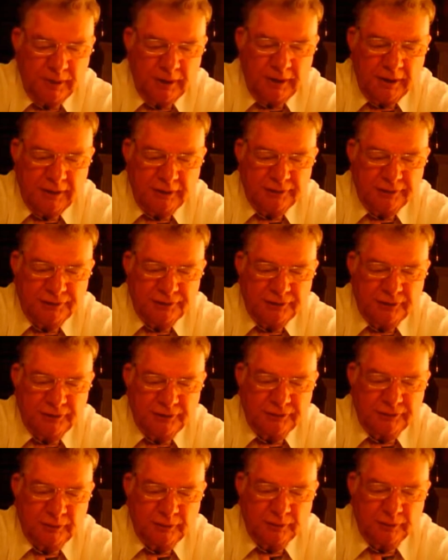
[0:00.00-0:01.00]
And it
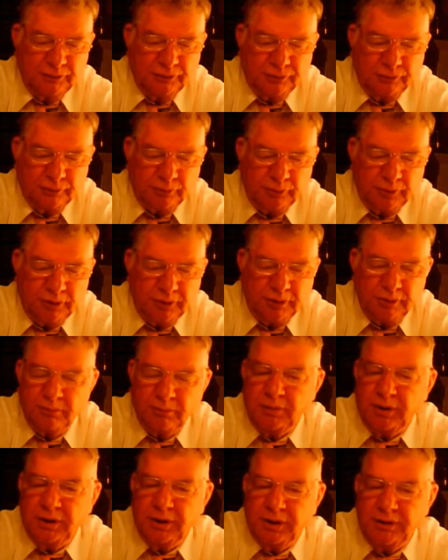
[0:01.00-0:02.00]
says there are three
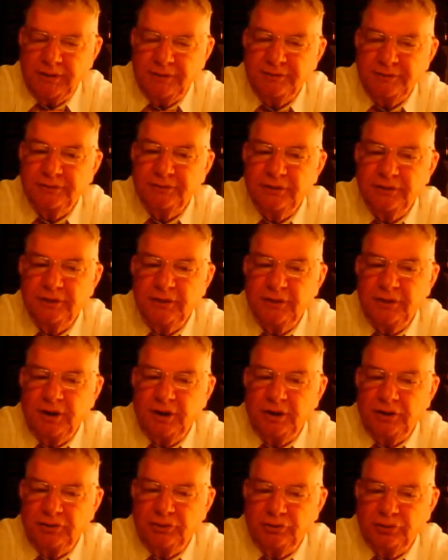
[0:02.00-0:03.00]
commands
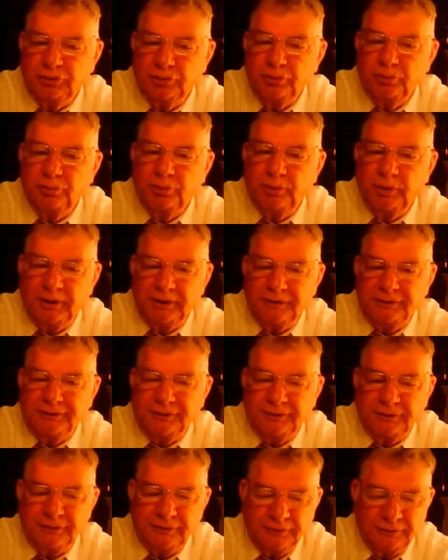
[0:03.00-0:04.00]
and two
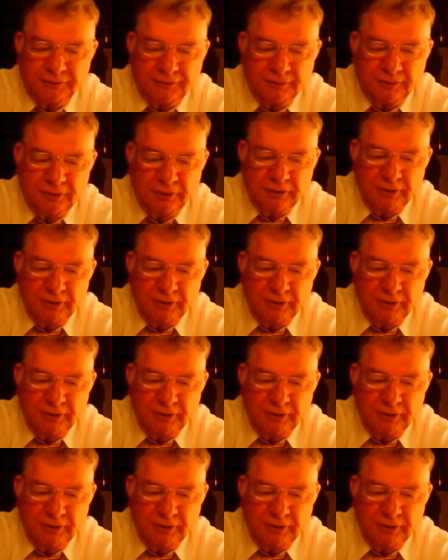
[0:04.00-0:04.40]
blessings